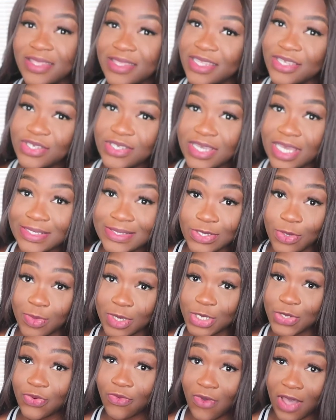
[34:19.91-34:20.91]
Thank you guys so
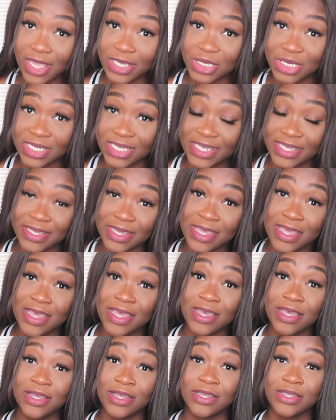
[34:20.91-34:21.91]
much for watching.
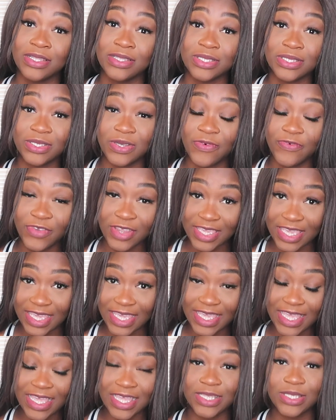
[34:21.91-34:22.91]
Don't
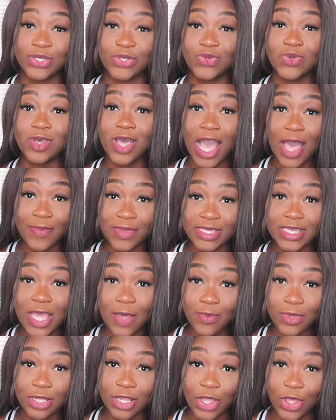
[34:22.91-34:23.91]
forget to comment
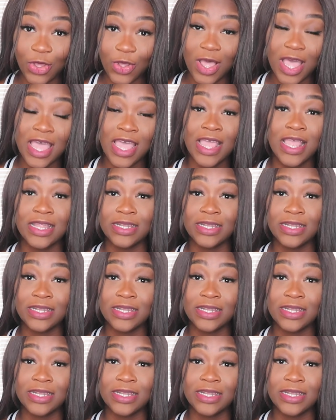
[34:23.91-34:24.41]
down below.